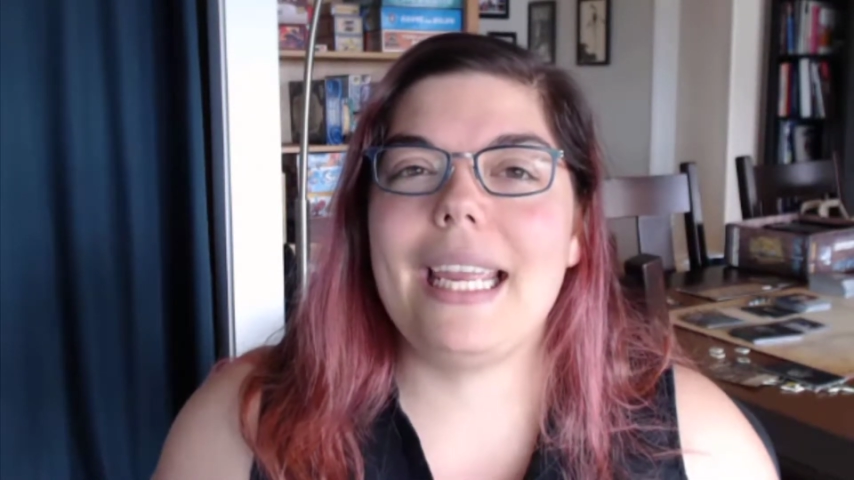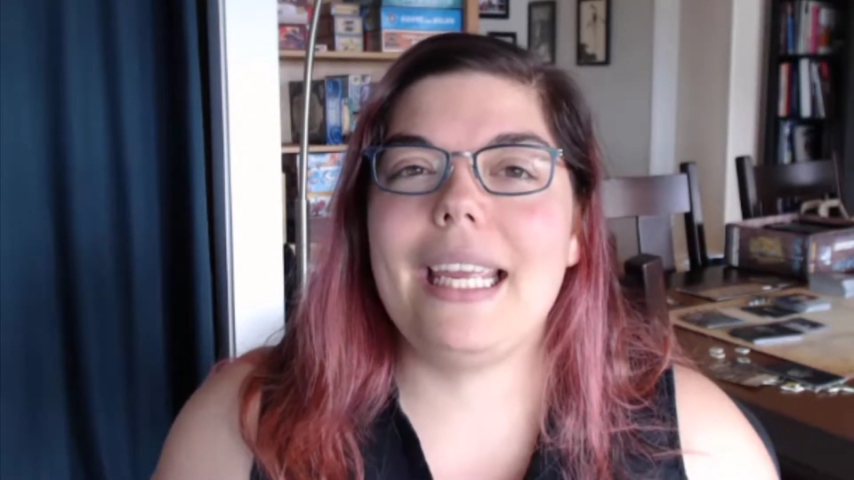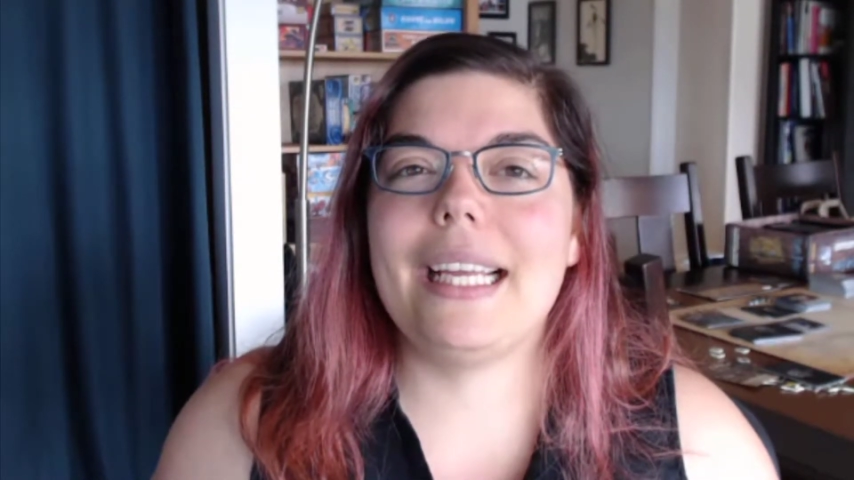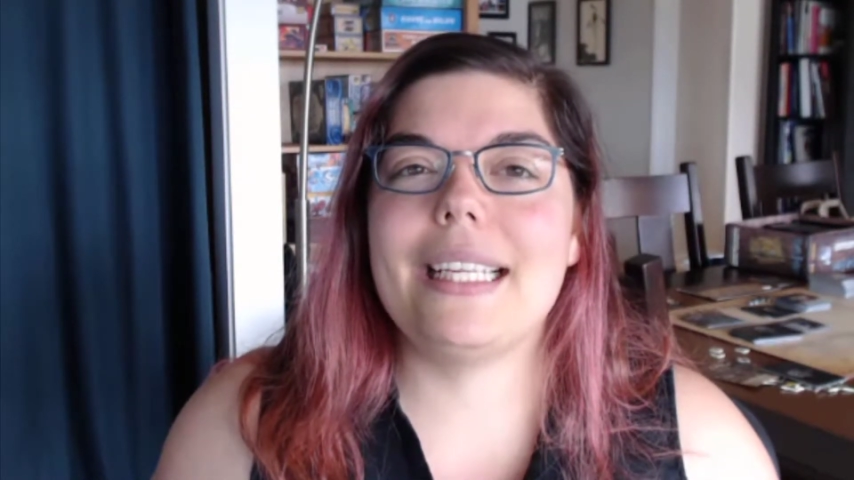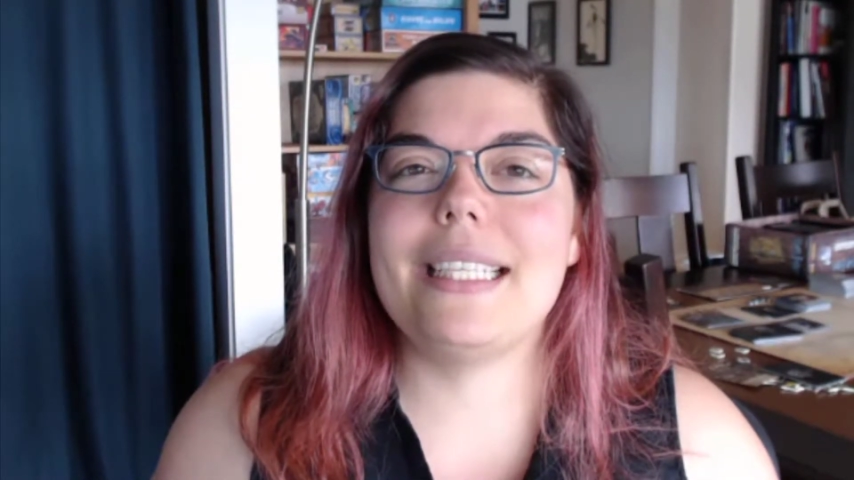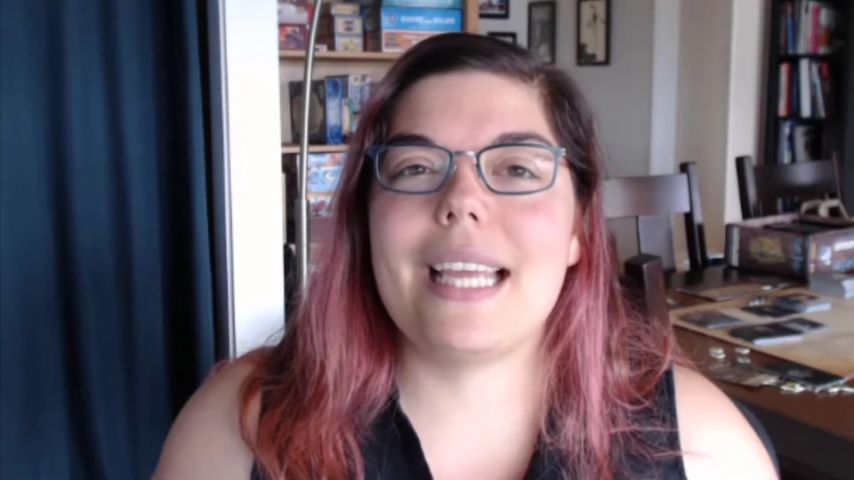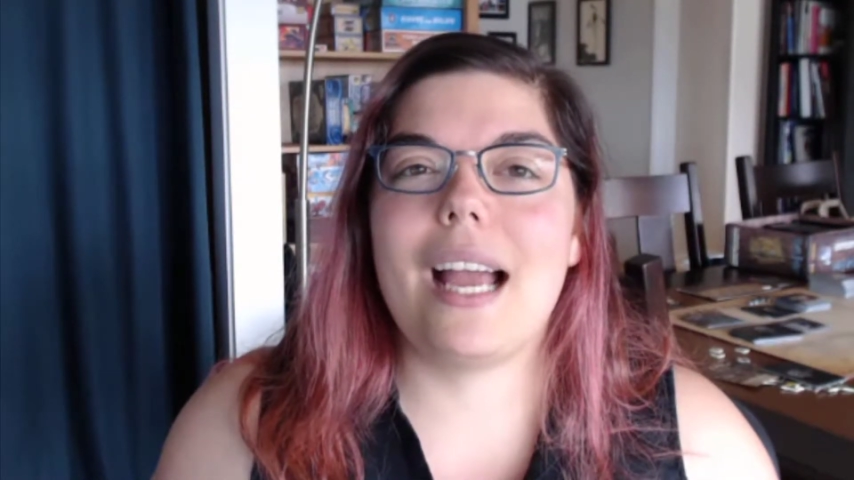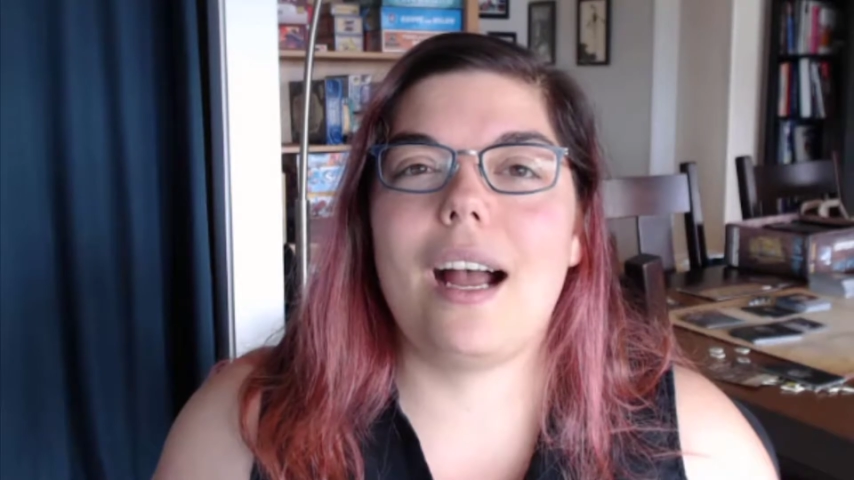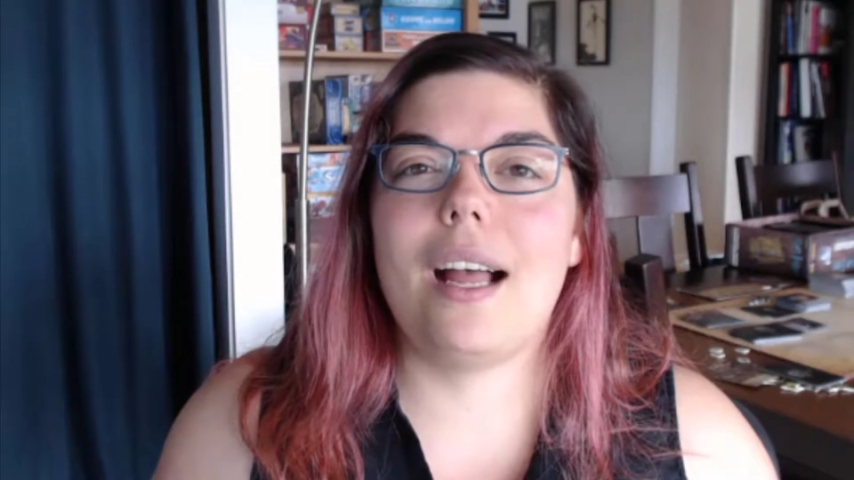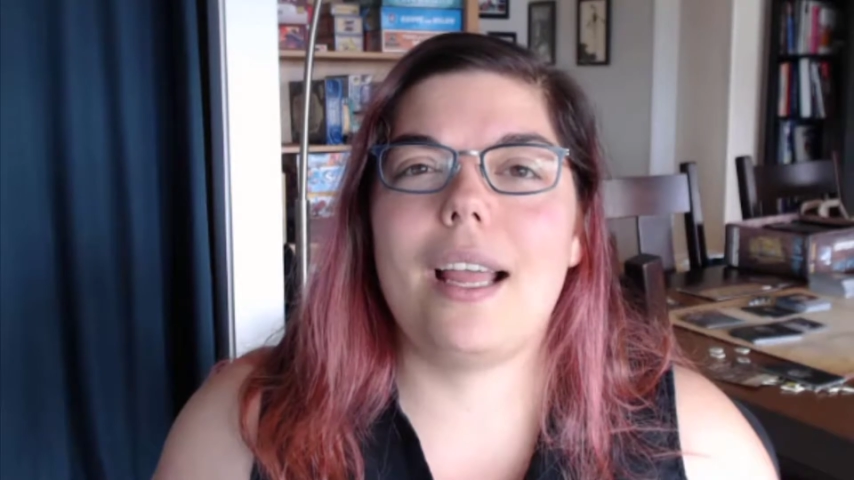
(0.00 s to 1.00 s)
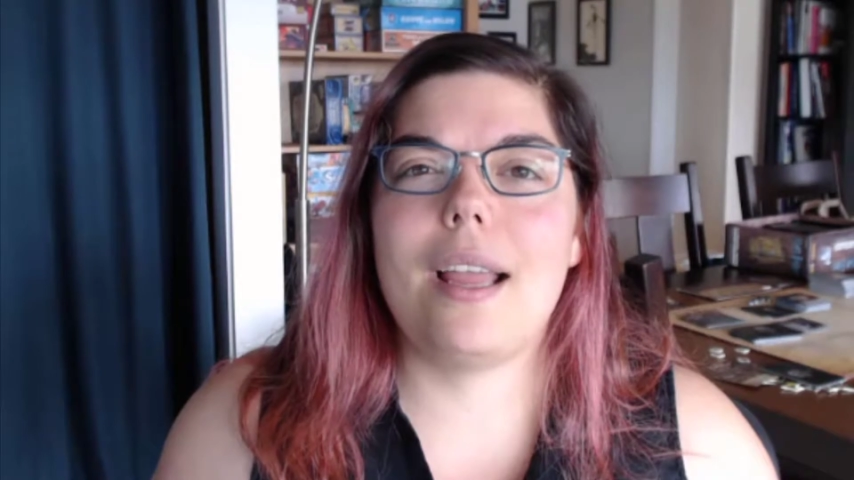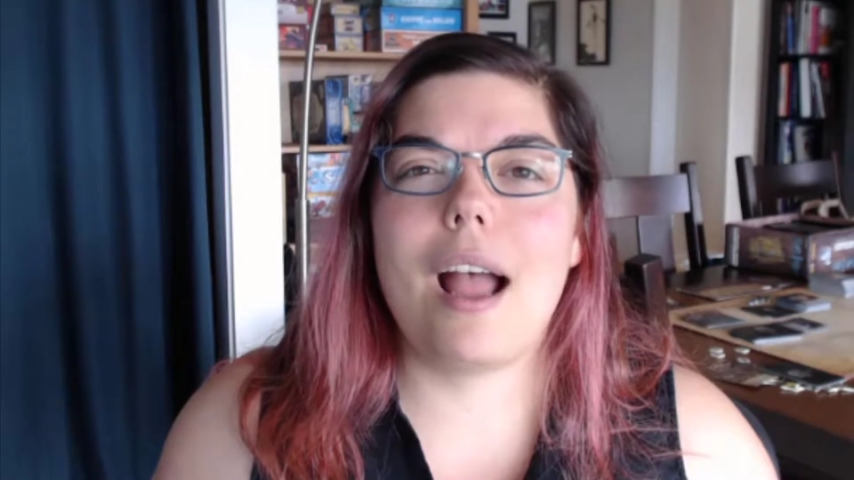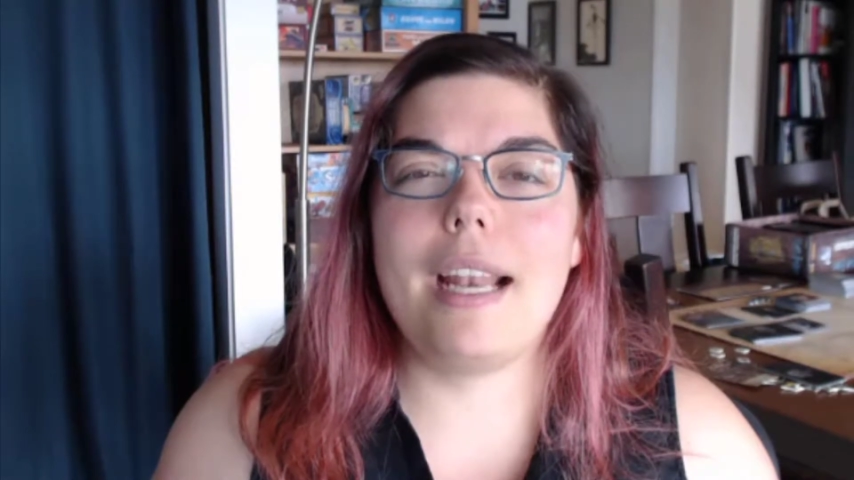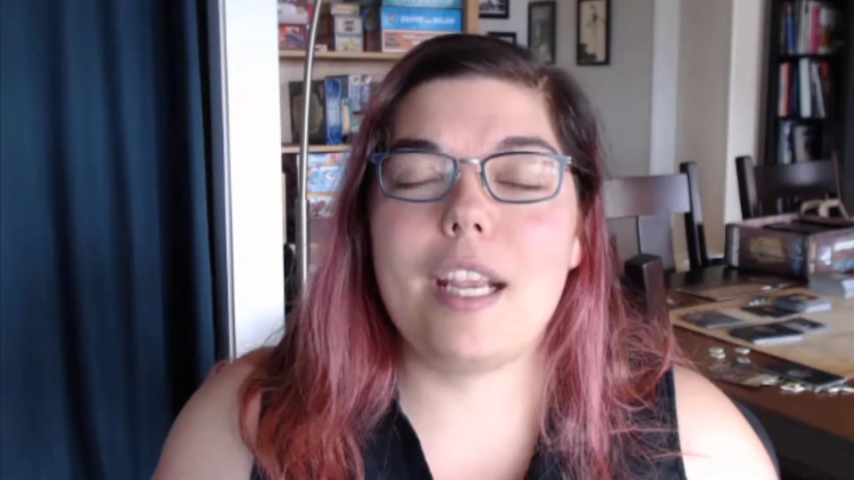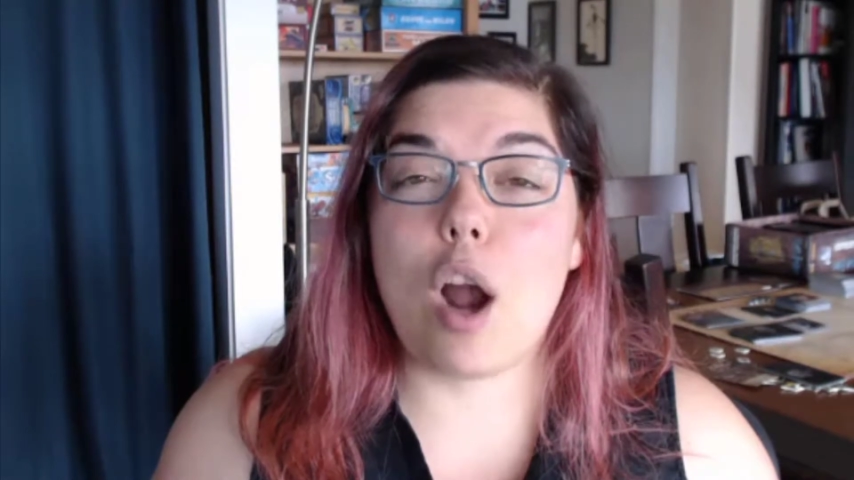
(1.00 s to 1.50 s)
and uh,
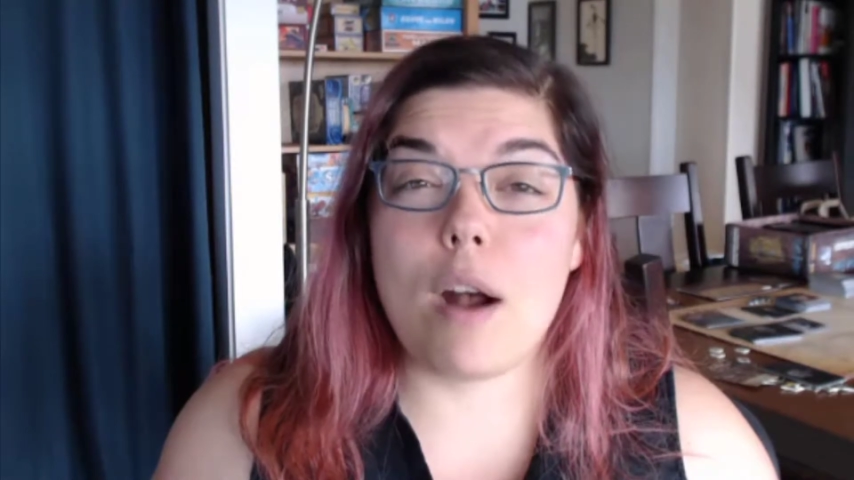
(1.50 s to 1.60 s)
any